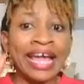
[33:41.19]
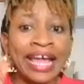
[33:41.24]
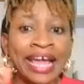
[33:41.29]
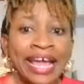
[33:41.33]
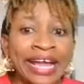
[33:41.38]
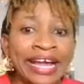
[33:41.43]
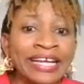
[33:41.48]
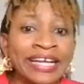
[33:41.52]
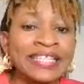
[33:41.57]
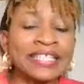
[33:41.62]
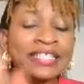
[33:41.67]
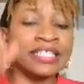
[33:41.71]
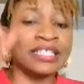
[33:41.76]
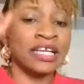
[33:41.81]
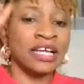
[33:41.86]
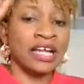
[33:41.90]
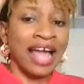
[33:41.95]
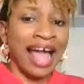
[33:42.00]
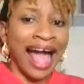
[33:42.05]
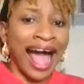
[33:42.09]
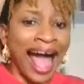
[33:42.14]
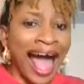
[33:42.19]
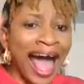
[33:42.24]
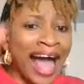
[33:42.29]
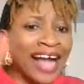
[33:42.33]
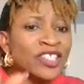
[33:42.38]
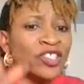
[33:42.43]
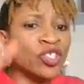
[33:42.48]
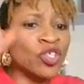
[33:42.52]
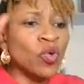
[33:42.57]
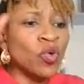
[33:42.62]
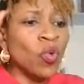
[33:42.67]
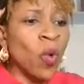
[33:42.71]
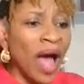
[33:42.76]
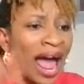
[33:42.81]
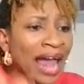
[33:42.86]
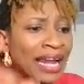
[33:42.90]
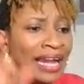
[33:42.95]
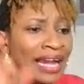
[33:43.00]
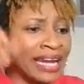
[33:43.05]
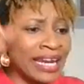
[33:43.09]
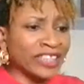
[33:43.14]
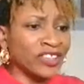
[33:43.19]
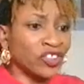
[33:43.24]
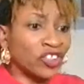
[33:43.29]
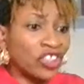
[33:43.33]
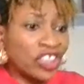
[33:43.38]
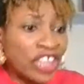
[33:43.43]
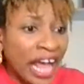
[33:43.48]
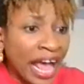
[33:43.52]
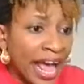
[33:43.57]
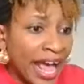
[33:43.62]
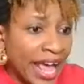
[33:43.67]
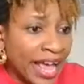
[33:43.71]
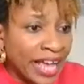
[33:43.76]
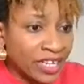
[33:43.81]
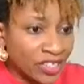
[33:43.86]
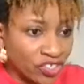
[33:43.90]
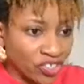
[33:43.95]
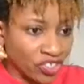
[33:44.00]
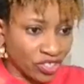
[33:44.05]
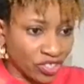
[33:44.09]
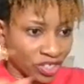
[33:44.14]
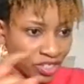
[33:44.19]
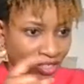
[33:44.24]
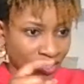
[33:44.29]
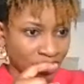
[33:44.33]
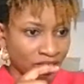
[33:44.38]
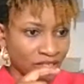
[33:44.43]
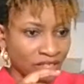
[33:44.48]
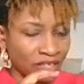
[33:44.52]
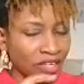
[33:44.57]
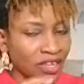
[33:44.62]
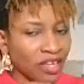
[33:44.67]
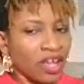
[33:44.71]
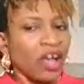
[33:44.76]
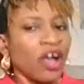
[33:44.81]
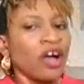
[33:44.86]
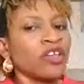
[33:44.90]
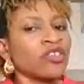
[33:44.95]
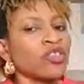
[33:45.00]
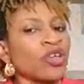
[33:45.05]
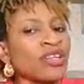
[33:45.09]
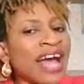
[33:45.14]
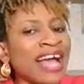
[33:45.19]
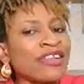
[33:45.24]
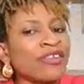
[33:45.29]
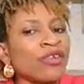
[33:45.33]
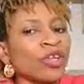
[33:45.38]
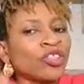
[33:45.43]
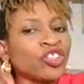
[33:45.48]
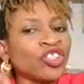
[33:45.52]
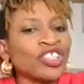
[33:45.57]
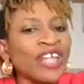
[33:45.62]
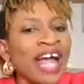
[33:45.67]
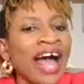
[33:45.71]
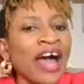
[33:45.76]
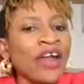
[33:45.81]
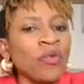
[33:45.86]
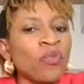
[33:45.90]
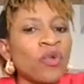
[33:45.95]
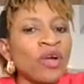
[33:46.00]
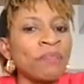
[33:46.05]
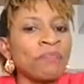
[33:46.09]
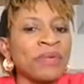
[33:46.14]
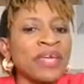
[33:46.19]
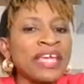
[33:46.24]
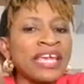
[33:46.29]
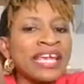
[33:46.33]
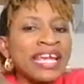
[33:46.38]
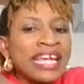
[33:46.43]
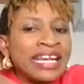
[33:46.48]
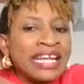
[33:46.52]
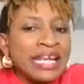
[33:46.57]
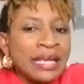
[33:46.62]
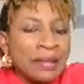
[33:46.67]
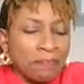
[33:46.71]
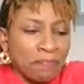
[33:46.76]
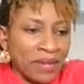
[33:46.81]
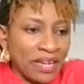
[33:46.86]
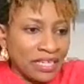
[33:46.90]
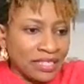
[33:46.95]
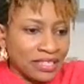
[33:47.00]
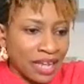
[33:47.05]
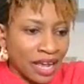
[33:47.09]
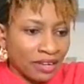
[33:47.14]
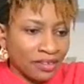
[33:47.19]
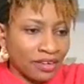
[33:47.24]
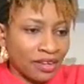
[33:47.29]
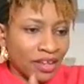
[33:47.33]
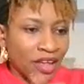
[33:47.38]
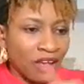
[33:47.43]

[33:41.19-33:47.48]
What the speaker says: is actually changed so that your child will be inhibited.